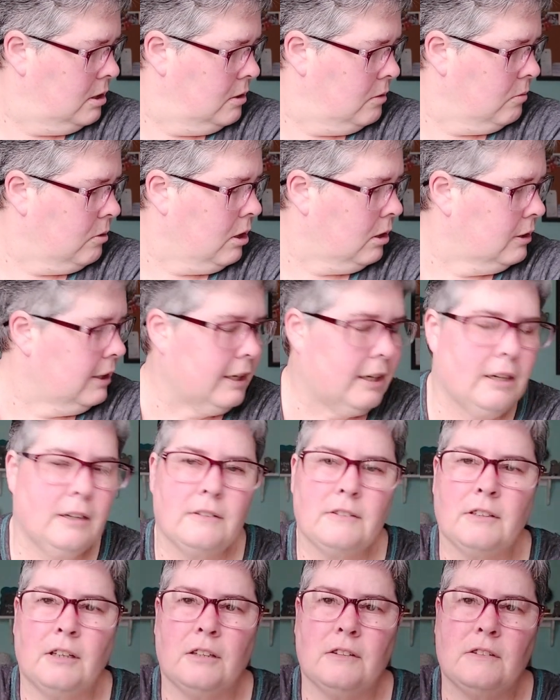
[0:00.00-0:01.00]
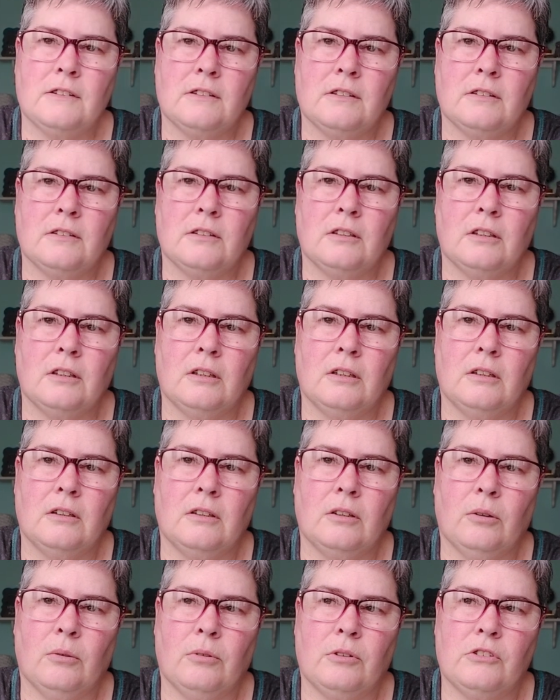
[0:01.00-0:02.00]
well, like I said, the,
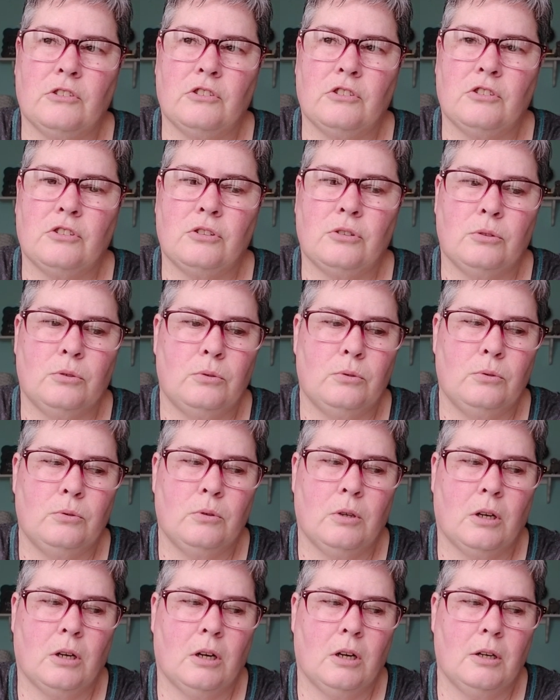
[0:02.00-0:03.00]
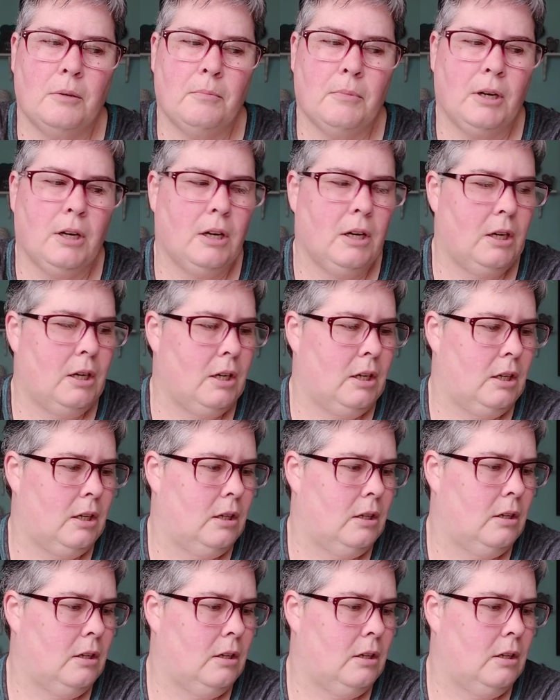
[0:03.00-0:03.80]
there was two on my